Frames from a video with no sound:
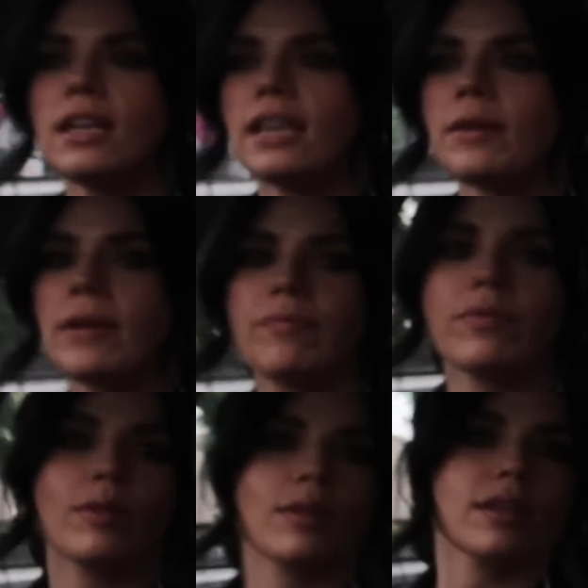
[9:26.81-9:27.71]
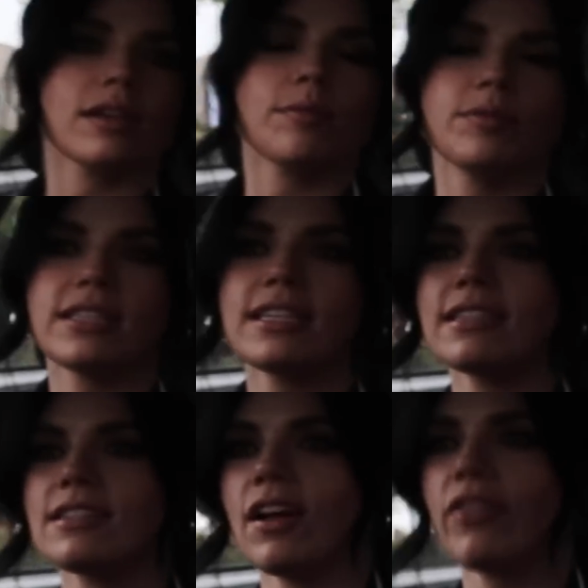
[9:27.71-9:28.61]
Anyway, because this
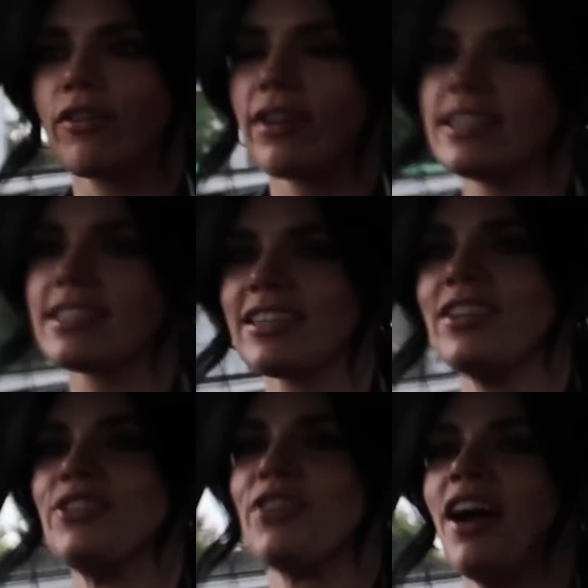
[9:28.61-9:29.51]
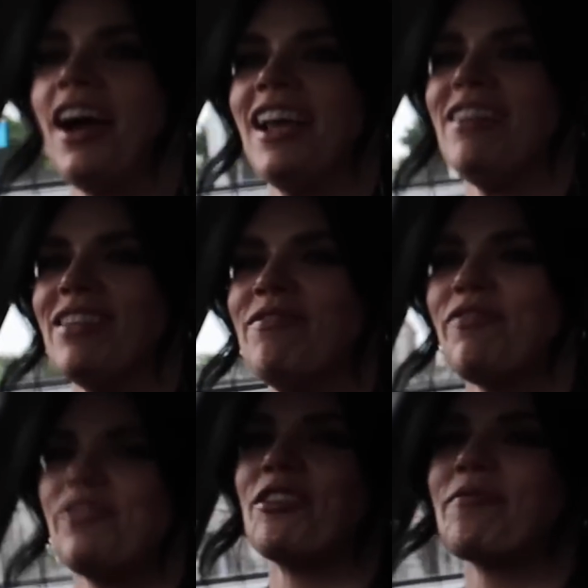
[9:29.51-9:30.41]
is not the greatest drive
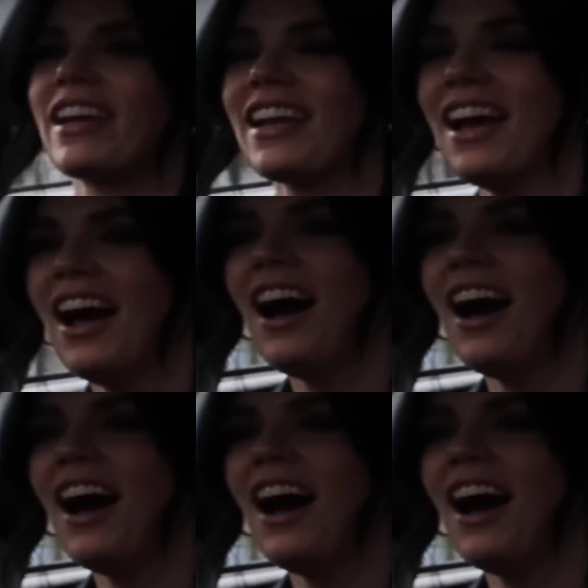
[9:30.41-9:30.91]
in filming.